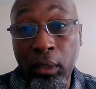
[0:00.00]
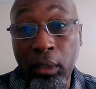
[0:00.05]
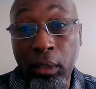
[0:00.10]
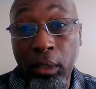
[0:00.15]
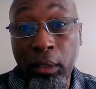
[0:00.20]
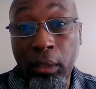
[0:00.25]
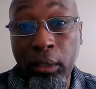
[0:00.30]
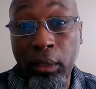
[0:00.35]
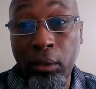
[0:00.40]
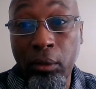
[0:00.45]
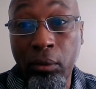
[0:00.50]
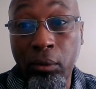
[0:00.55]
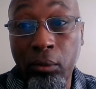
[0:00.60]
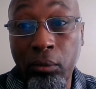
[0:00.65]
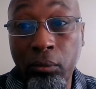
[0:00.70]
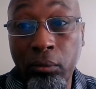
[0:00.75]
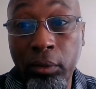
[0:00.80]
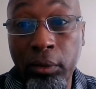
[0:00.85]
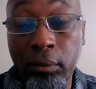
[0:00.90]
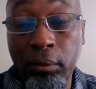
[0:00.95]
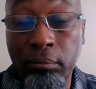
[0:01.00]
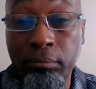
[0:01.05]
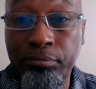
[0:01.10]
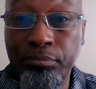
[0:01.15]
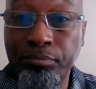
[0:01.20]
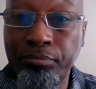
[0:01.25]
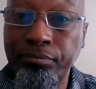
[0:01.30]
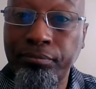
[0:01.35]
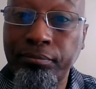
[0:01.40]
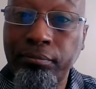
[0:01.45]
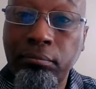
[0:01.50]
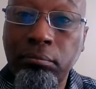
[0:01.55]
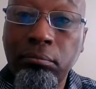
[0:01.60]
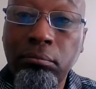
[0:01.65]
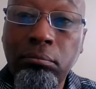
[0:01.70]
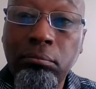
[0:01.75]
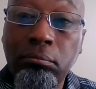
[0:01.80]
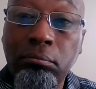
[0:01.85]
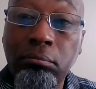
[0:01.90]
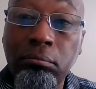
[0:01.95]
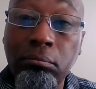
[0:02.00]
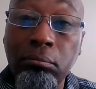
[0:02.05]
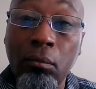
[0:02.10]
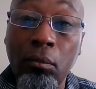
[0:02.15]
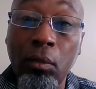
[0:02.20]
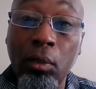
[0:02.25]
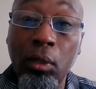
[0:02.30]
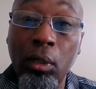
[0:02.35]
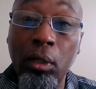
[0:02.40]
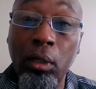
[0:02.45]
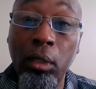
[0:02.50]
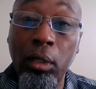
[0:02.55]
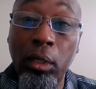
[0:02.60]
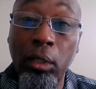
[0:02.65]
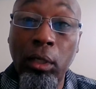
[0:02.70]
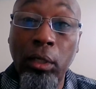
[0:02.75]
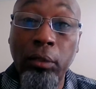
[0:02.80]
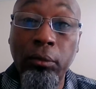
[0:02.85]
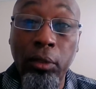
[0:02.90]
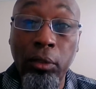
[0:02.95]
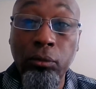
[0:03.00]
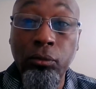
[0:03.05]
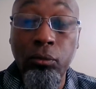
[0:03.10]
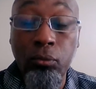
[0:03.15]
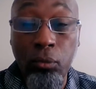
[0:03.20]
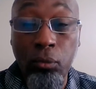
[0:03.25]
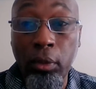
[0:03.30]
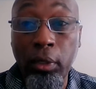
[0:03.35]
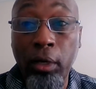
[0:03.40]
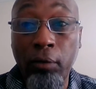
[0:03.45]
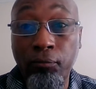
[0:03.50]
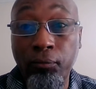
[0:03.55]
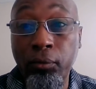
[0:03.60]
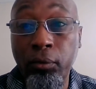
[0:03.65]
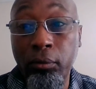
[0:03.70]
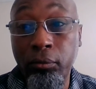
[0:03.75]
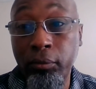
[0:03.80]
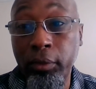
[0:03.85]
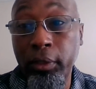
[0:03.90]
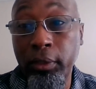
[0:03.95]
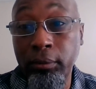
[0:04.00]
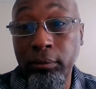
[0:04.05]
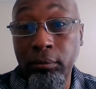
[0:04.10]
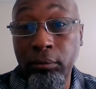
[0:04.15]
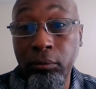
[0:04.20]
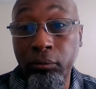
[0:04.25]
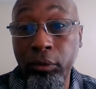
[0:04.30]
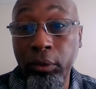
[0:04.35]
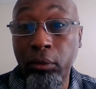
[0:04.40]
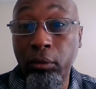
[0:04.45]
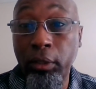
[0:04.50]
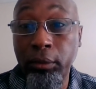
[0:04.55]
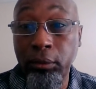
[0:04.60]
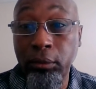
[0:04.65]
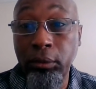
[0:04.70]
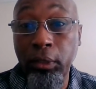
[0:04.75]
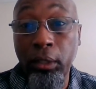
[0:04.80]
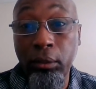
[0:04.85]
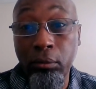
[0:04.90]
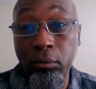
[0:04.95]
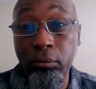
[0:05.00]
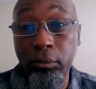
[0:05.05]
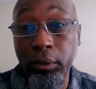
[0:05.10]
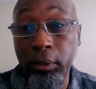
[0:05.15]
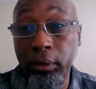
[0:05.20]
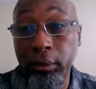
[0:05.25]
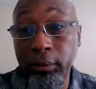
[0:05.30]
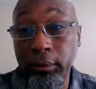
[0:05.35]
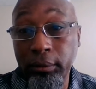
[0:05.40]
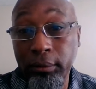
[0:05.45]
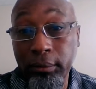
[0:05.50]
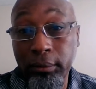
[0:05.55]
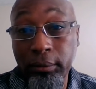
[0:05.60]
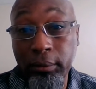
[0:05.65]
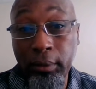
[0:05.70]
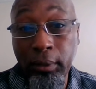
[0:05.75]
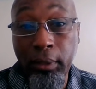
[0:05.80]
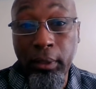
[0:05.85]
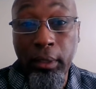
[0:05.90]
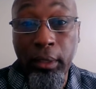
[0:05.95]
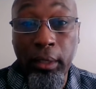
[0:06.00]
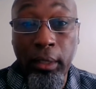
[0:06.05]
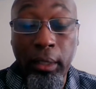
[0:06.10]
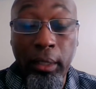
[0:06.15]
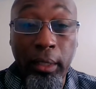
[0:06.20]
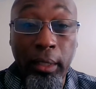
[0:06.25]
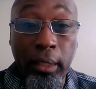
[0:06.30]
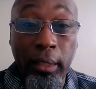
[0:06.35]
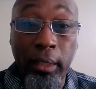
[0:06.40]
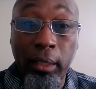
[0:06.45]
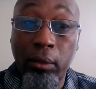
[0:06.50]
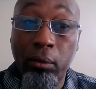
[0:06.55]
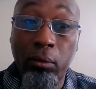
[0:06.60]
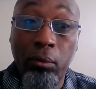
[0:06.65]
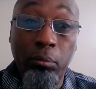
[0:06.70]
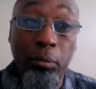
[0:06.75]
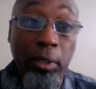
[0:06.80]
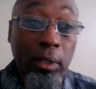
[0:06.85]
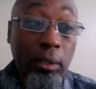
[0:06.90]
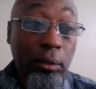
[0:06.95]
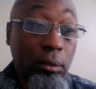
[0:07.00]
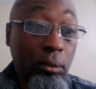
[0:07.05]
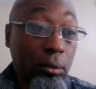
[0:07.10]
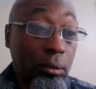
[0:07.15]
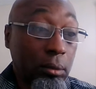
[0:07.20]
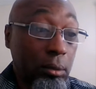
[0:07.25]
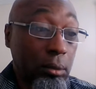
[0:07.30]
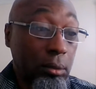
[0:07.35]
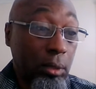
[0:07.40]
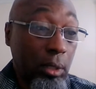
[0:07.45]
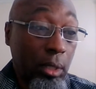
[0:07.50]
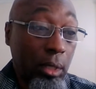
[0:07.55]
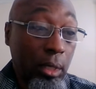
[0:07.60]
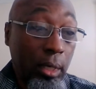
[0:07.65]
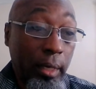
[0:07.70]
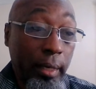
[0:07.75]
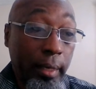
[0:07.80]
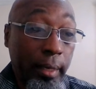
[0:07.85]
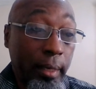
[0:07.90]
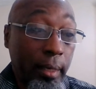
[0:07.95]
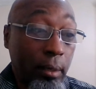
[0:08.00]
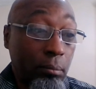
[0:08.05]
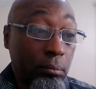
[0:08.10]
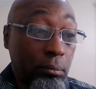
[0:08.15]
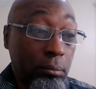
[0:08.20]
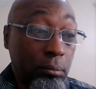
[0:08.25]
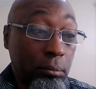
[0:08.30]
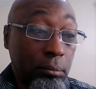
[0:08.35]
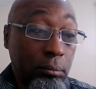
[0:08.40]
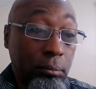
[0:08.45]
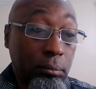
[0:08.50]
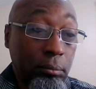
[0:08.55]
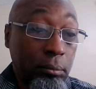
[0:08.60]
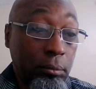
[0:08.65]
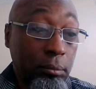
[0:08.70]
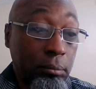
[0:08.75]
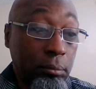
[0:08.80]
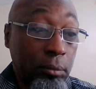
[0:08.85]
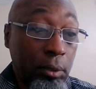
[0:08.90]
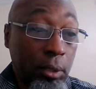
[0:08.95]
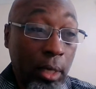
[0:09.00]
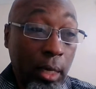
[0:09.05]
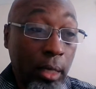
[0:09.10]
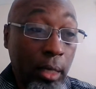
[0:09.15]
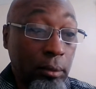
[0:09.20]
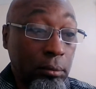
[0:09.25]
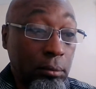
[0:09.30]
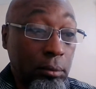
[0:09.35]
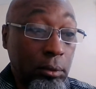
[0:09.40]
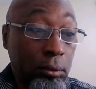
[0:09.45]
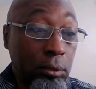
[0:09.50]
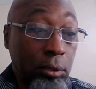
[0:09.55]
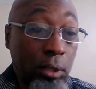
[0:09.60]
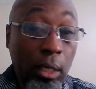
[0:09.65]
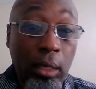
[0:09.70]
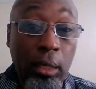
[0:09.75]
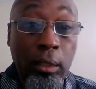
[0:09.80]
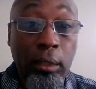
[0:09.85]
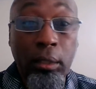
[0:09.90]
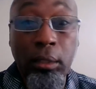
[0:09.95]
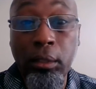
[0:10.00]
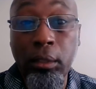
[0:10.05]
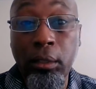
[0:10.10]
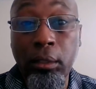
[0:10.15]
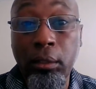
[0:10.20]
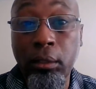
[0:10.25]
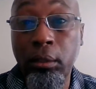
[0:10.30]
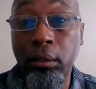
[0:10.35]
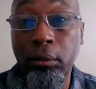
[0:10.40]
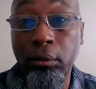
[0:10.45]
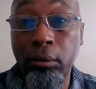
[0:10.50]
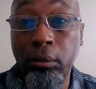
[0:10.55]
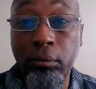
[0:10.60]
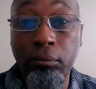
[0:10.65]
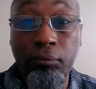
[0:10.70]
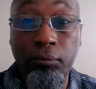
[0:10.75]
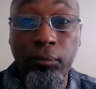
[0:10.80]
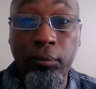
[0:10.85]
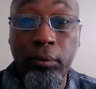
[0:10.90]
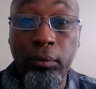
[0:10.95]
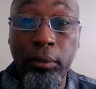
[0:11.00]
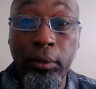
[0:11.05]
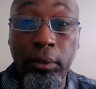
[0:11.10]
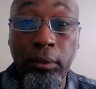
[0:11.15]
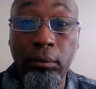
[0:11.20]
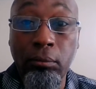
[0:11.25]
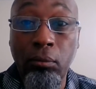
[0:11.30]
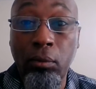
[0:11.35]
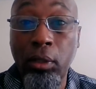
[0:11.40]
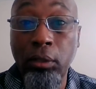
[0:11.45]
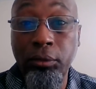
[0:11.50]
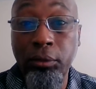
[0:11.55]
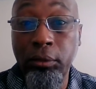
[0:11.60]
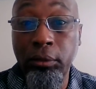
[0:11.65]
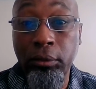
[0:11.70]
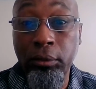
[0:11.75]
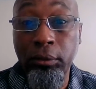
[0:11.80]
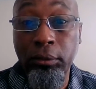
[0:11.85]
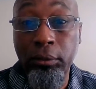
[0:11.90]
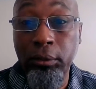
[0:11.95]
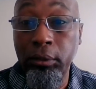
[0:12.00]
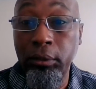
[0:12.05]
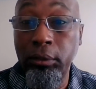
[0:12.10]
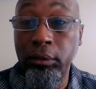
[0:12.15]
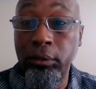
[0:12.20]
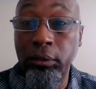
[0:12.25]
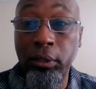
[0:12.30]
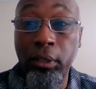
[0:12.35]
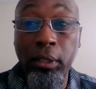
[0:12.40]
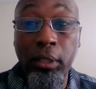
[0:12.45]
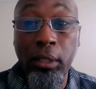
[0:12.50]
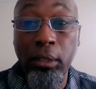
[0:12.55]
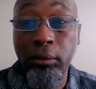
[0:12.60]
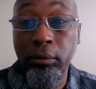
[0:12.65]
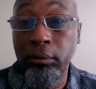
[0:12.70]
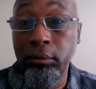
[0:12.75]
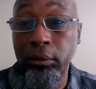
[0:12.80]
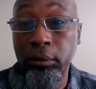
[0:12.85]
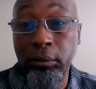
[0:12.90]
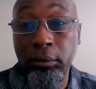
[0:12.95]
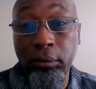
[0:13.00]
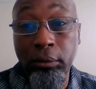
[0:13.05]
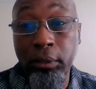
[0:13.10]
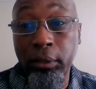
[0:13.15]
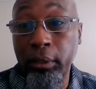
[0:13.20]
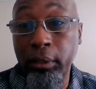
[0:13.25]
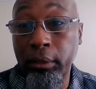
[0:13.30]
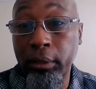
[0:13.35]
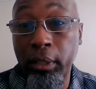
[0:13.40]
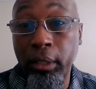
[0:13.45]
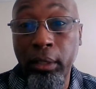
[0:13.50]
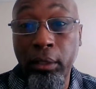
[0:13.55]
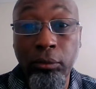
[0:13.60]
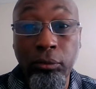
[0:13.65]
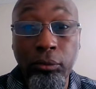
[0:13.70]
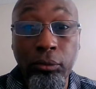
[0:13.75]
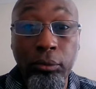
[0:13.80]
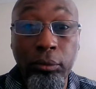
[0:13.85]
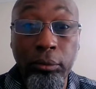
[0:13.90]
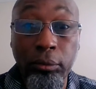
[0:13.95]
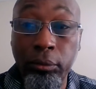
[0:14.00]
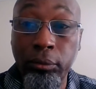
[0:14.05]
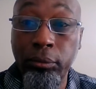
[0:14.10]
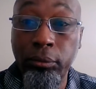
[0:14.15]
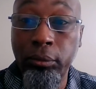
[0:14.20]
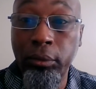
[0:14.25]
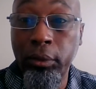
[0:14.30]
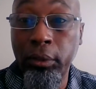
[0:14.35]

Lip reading: And they go, well, yeah, there's a warrant out for your arrest. We're going to have to take you in. And I go, man, look, I am not the John King y'all looking for in Washington, D.C. Is there anything else you could do?